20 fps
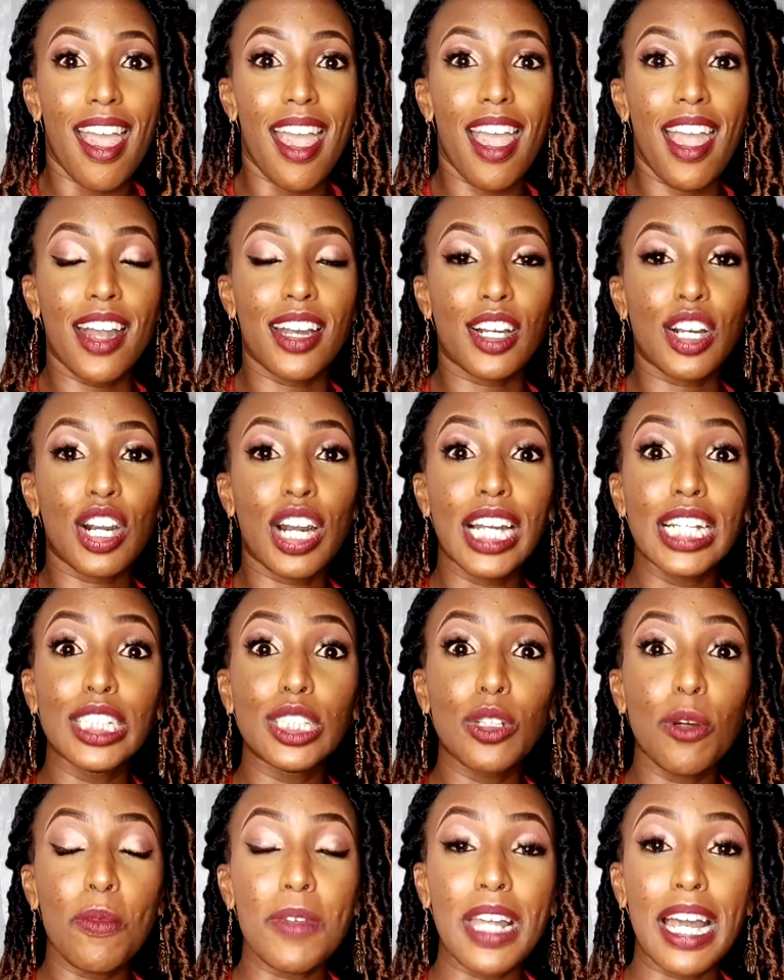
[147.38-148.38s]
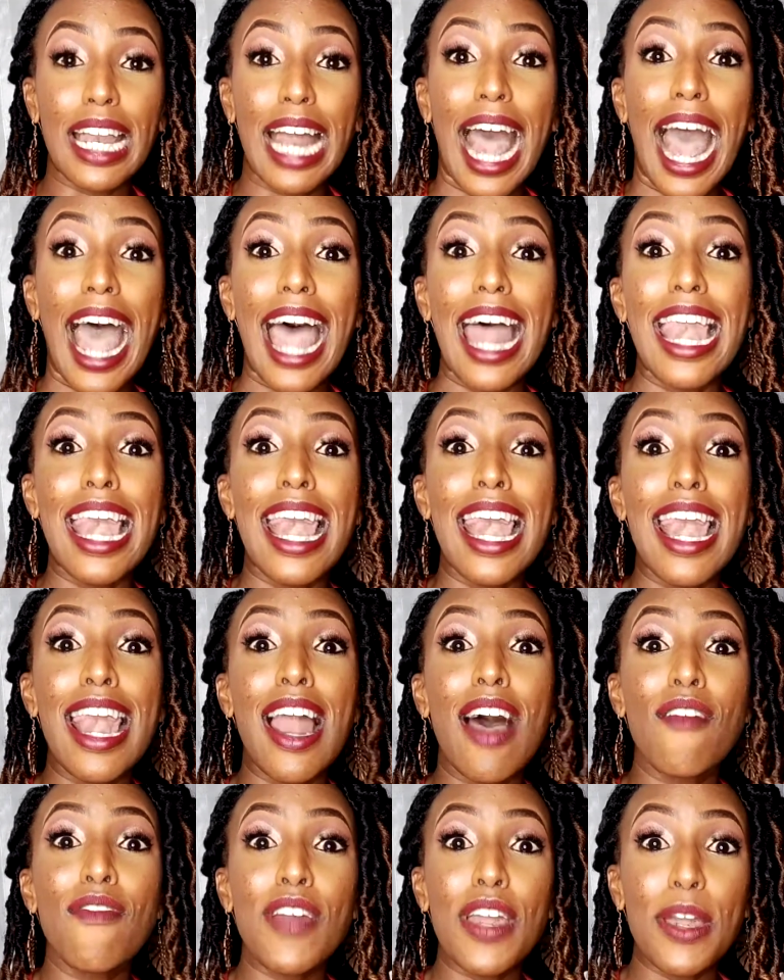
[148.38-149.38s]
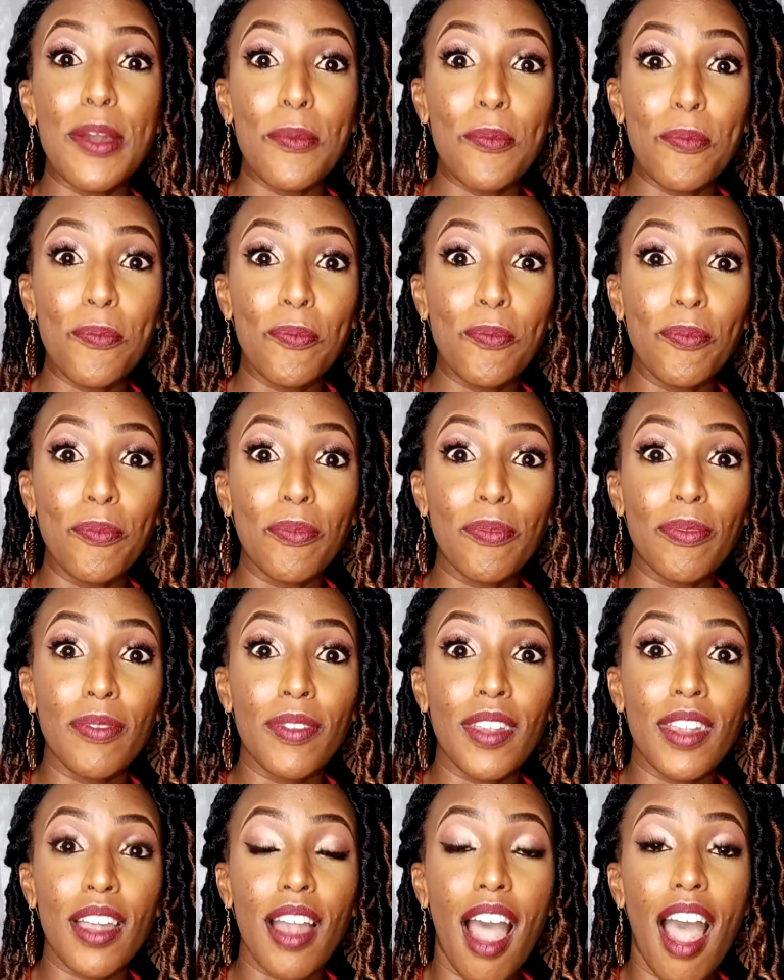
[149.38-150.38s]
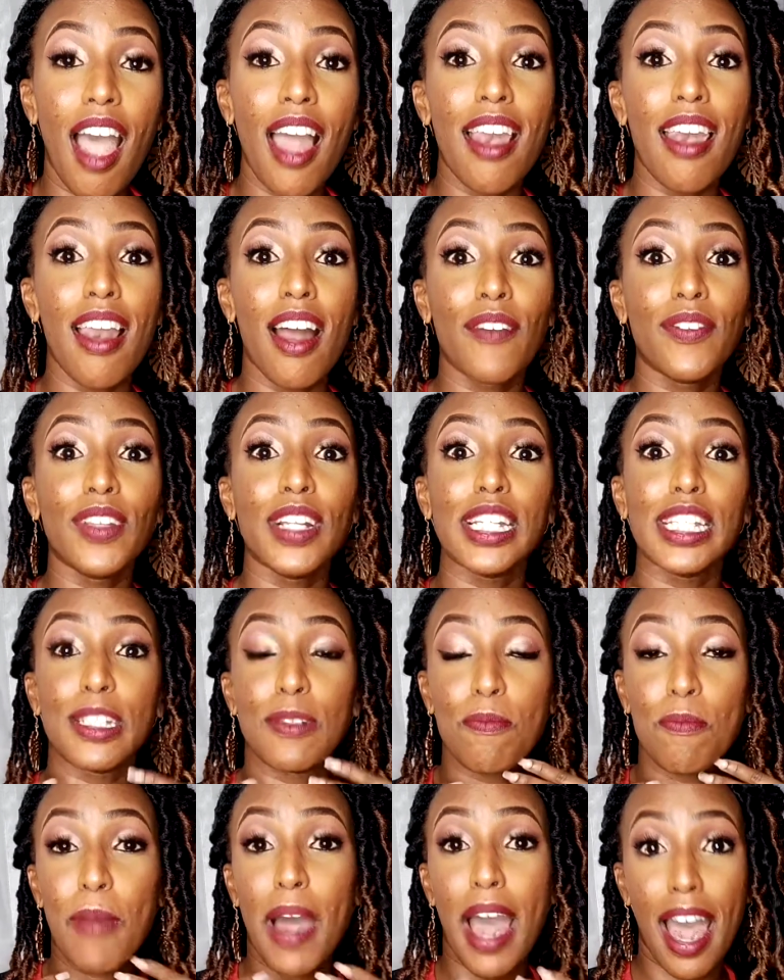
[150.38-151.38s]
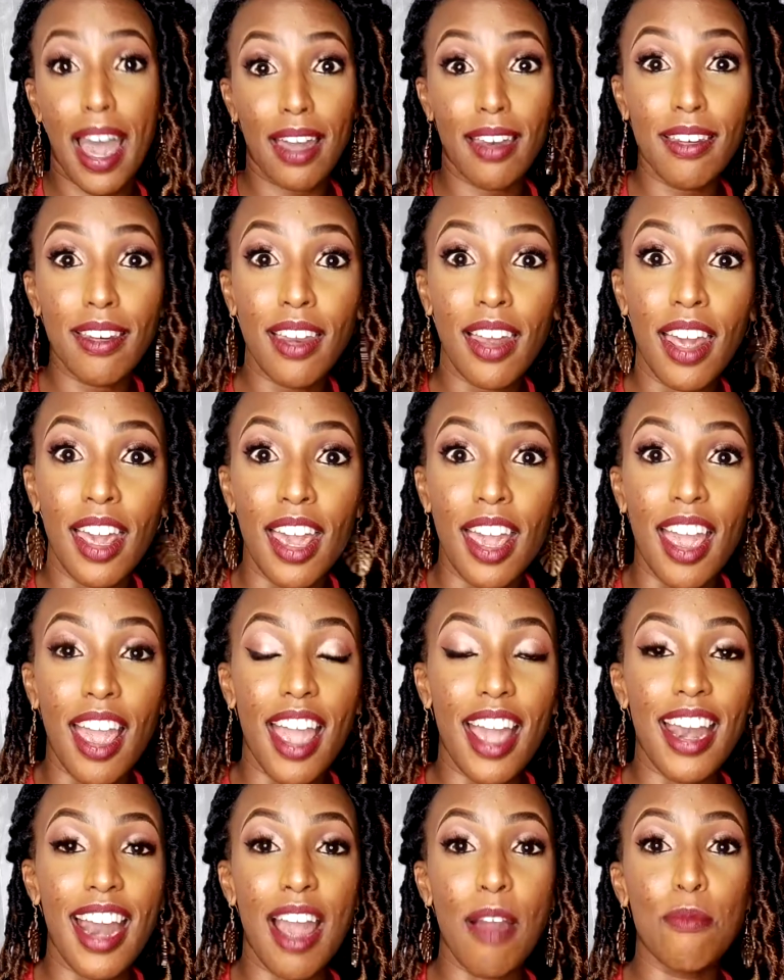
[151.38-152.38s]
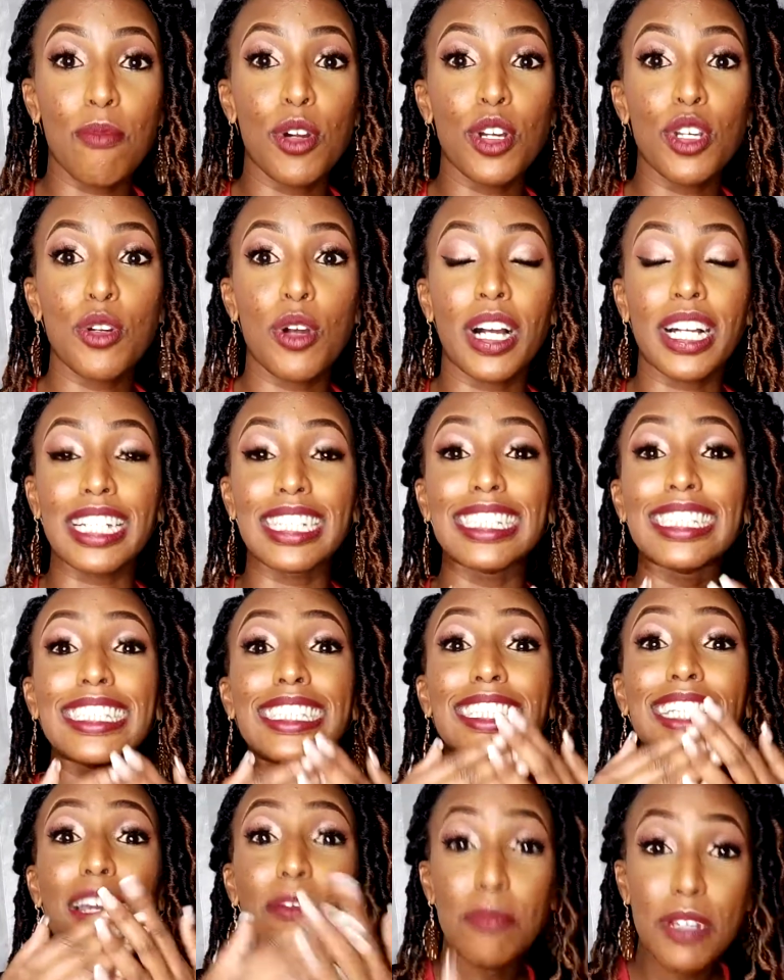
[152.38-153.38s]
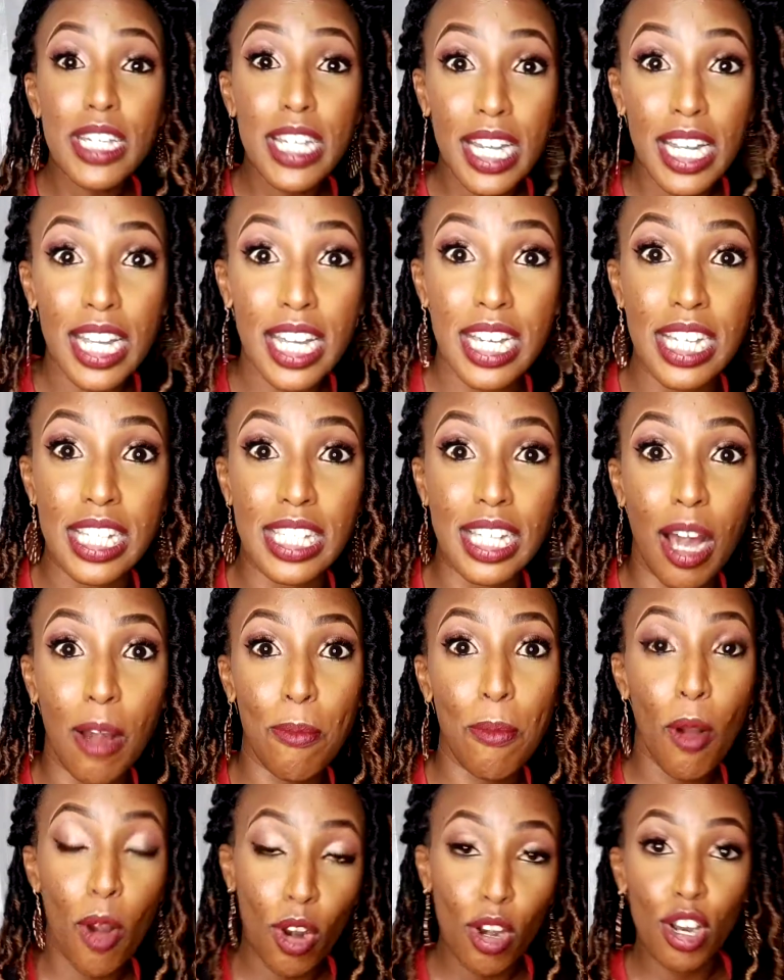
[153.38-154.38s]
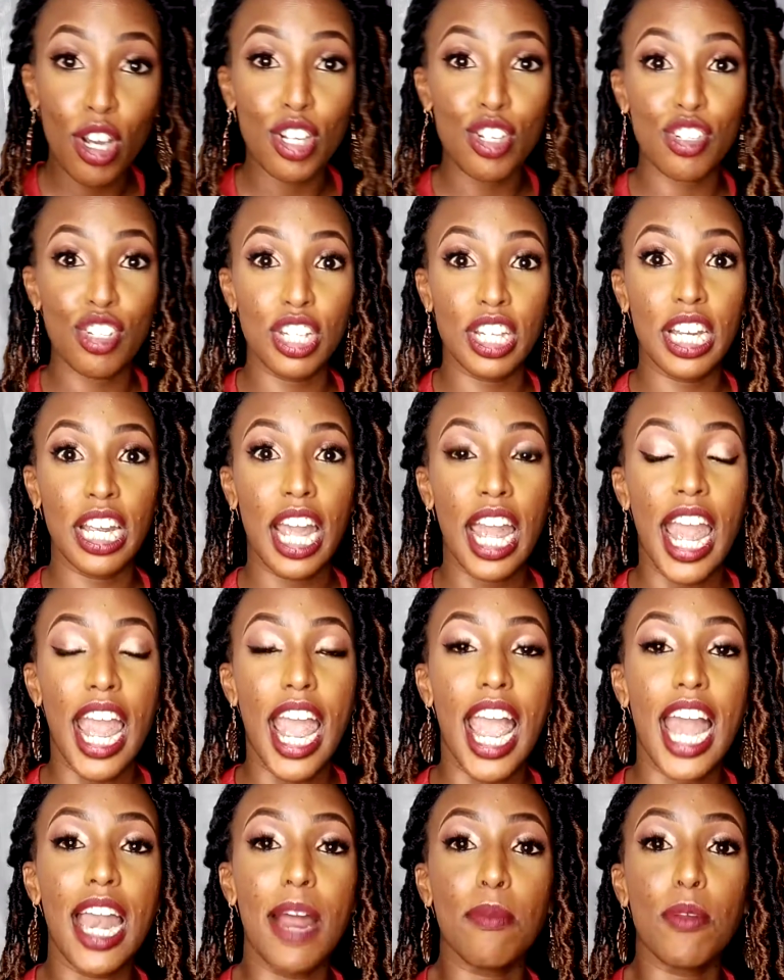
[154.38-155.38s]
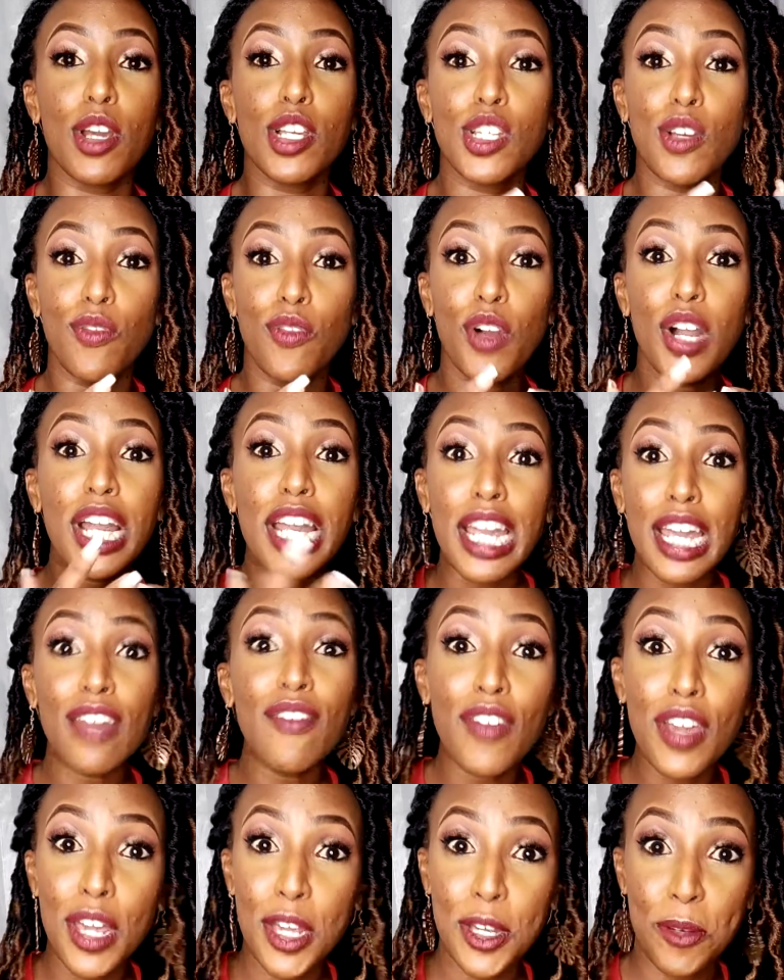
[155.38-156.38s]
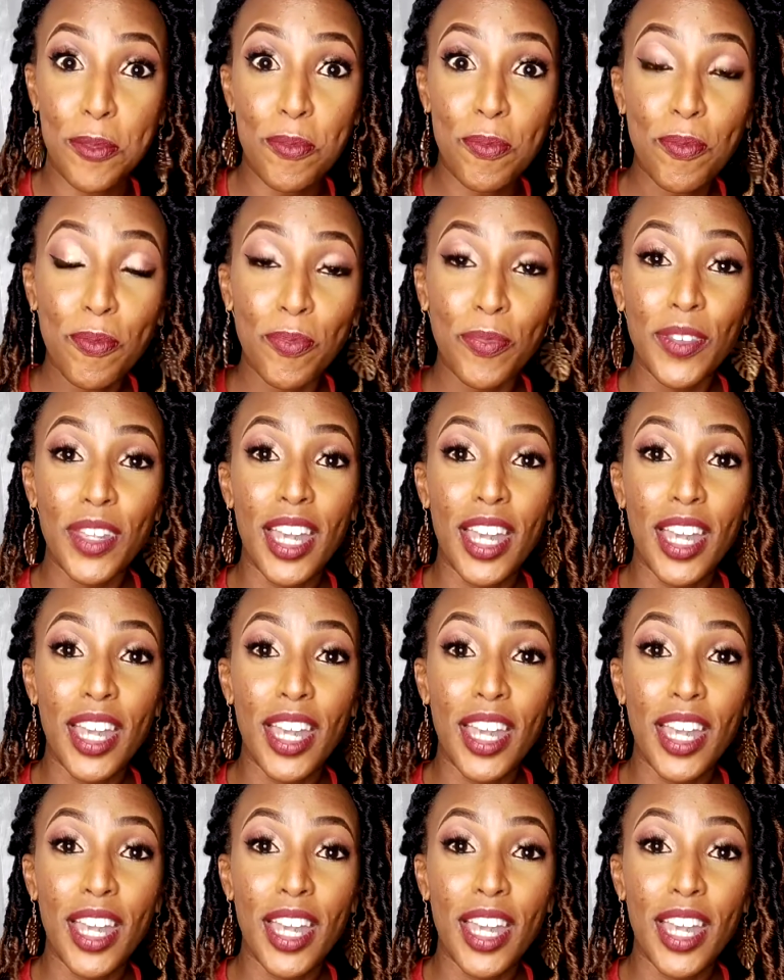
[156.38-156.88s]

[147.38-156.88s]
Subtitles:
And Christ told me that I love him. I love this man. And I'm going to accept his apology. And I'm going to forgive him.